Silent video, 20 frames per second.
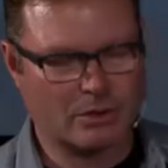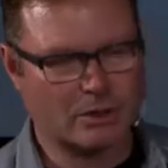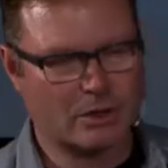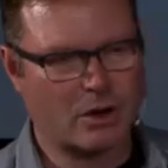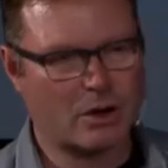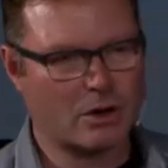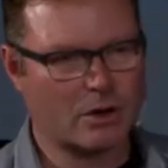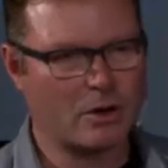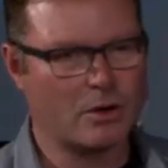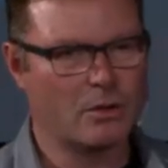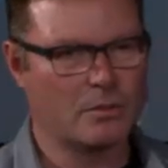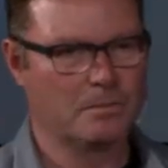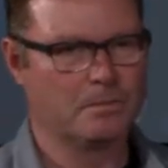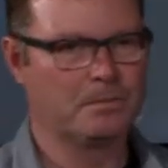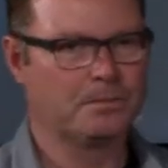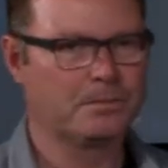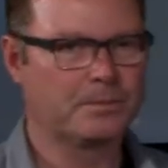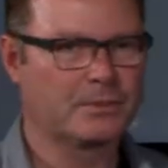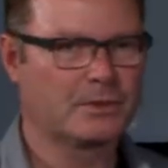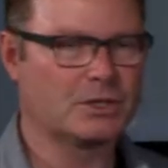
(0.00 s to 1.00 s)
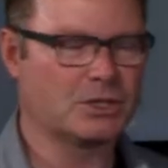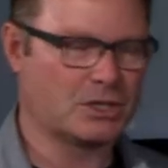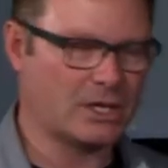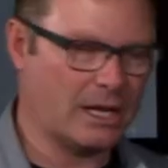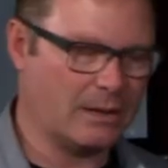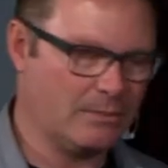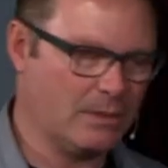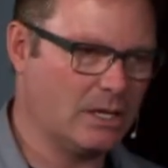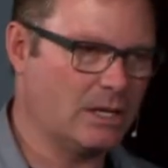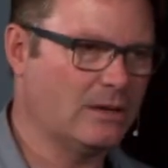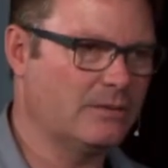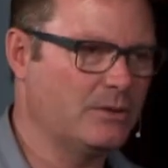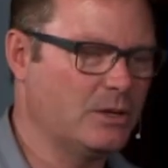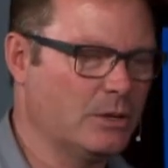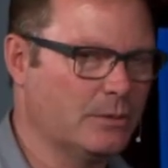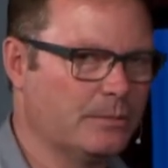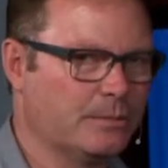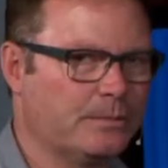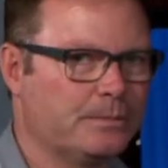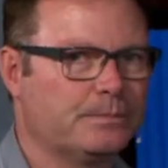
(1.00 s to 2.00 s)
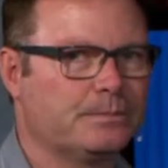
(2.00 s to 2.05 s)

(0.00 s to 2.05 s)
into our home, just like many of you.